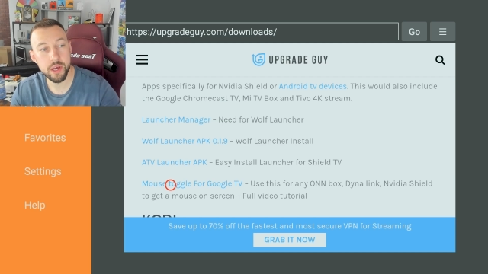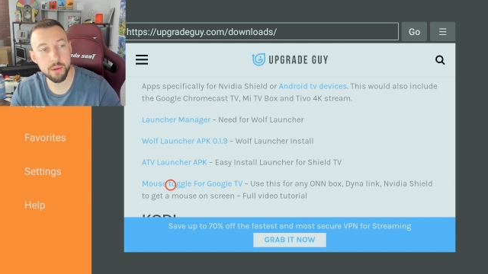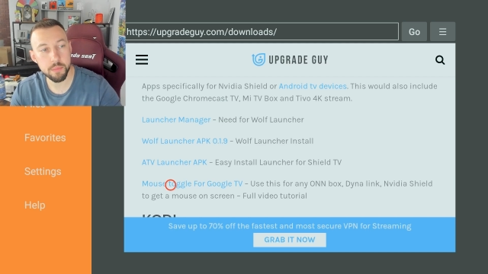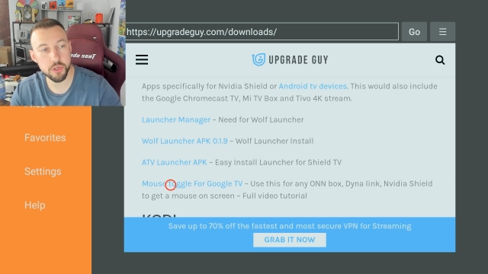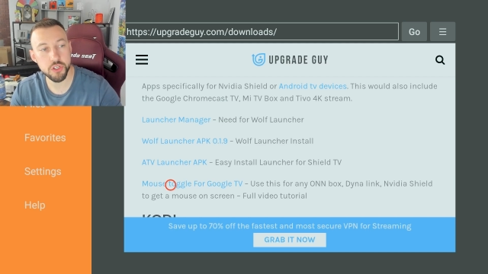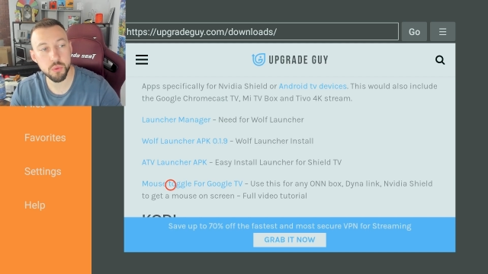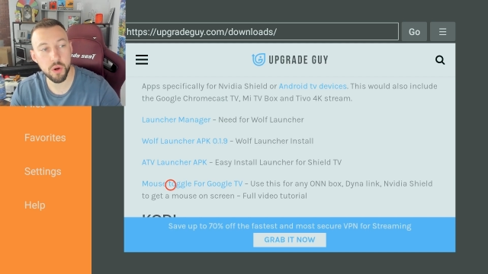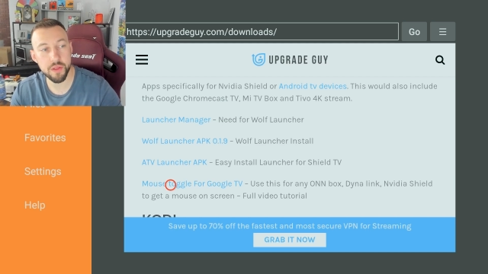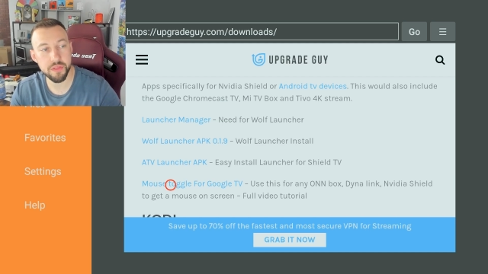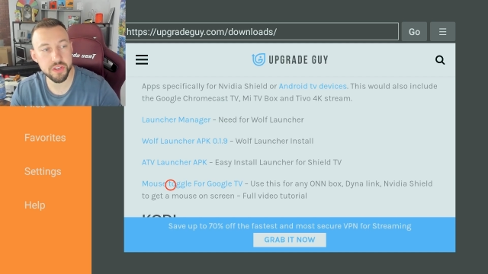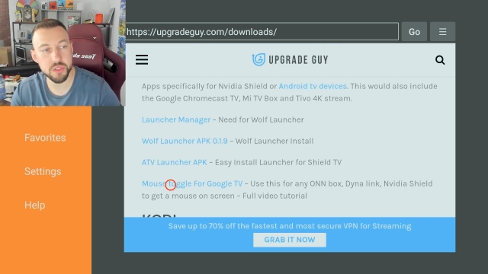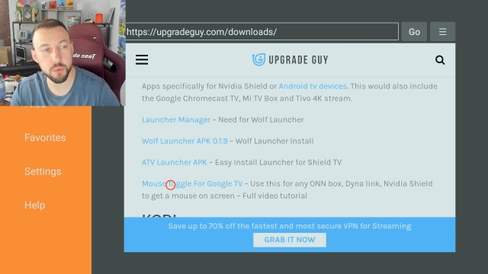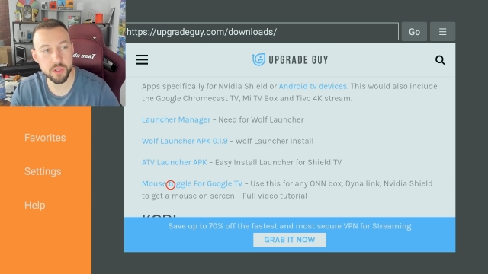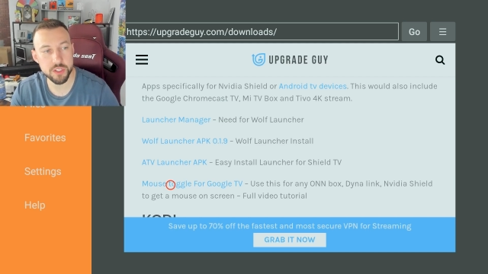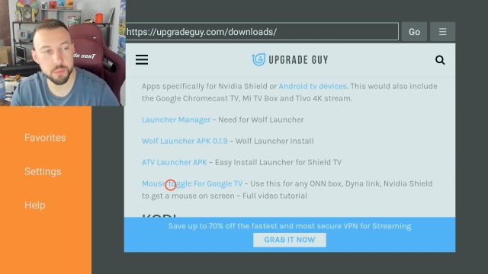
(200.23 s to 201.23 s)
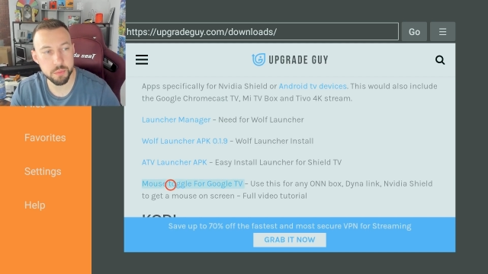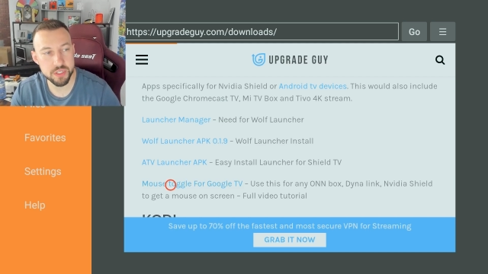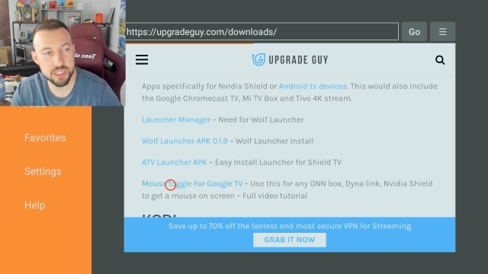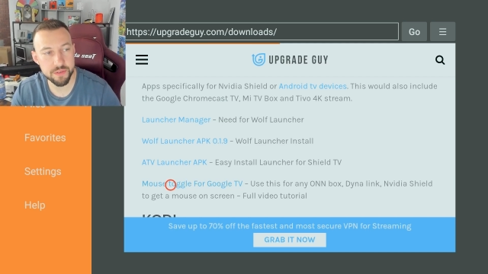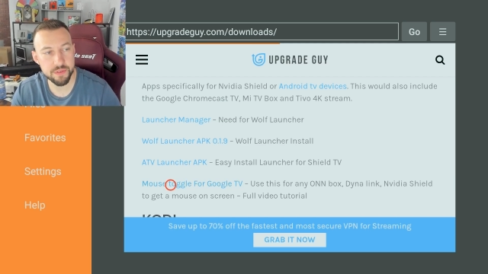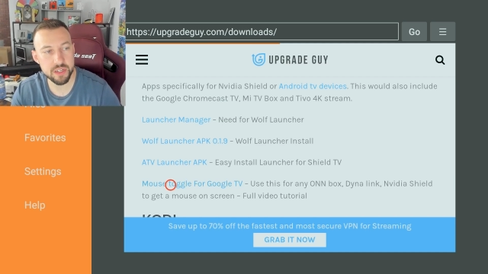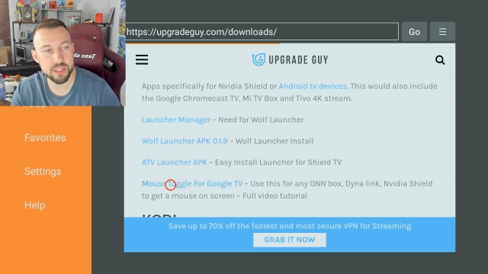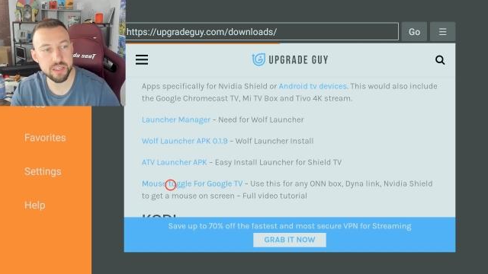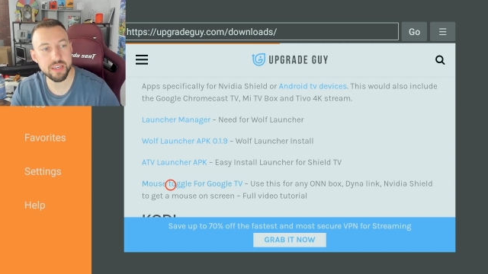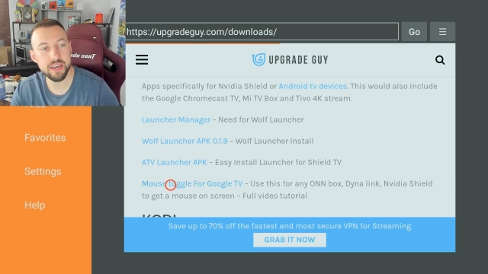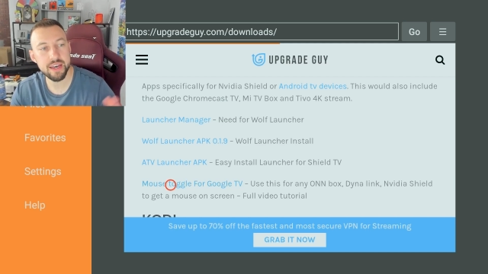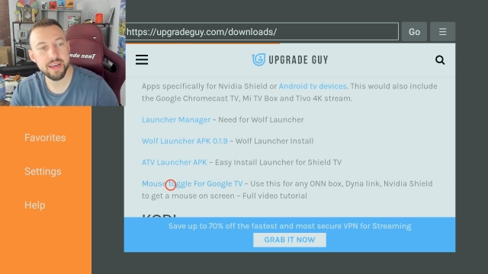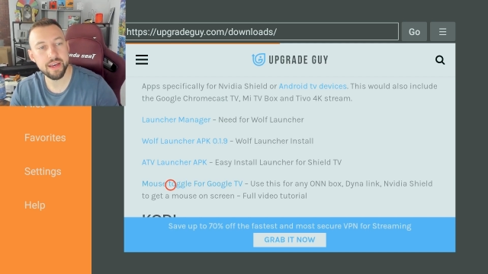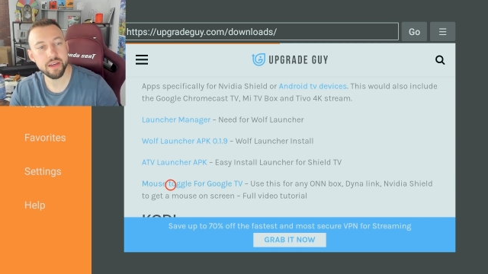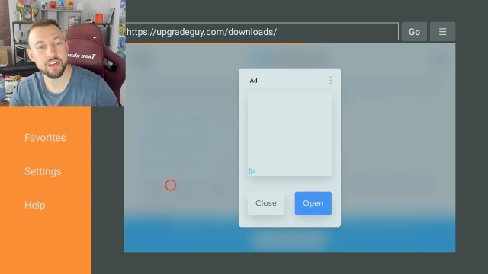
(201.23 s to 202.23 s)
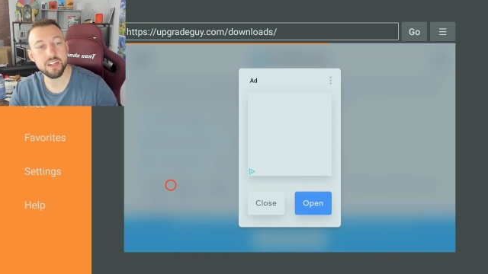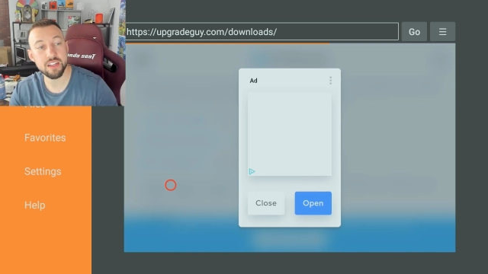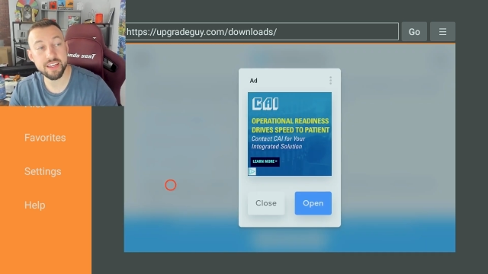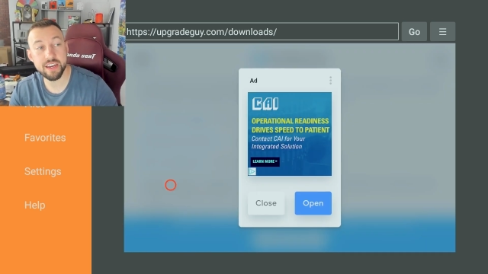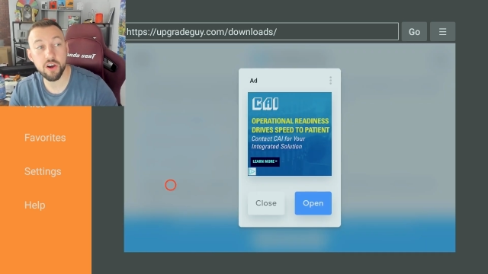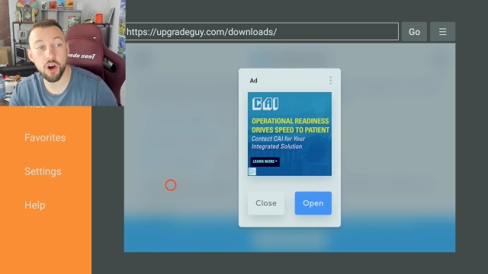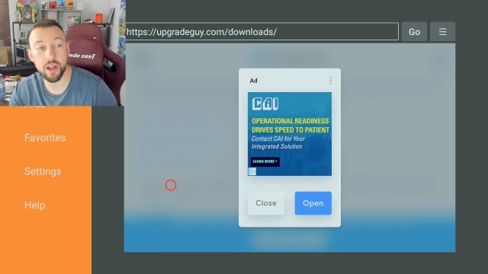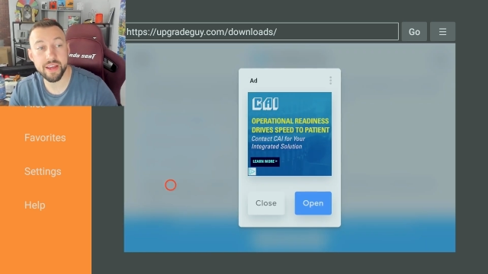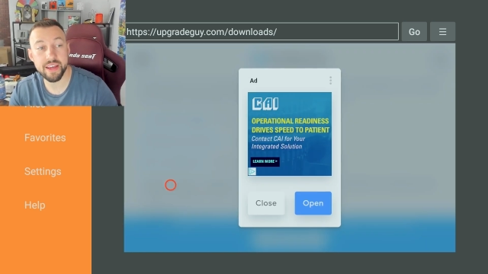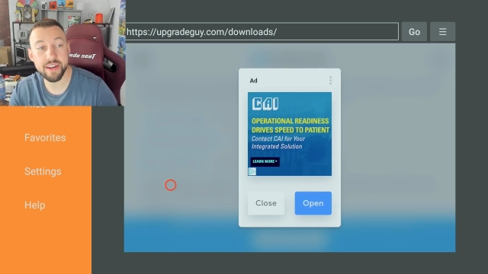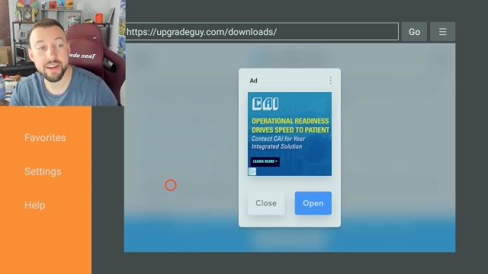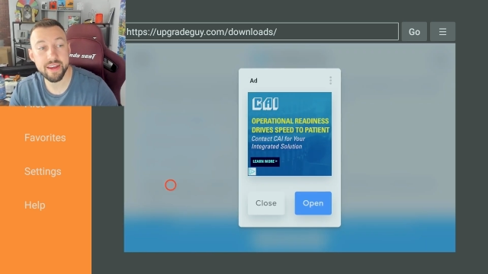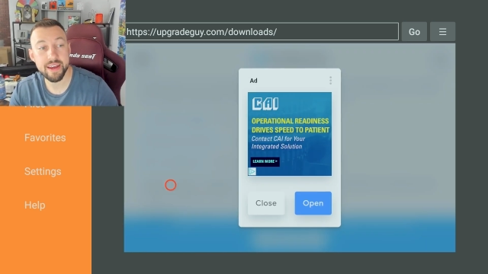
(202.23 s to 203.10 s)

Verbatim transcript: but you want this one specifically. Click on it.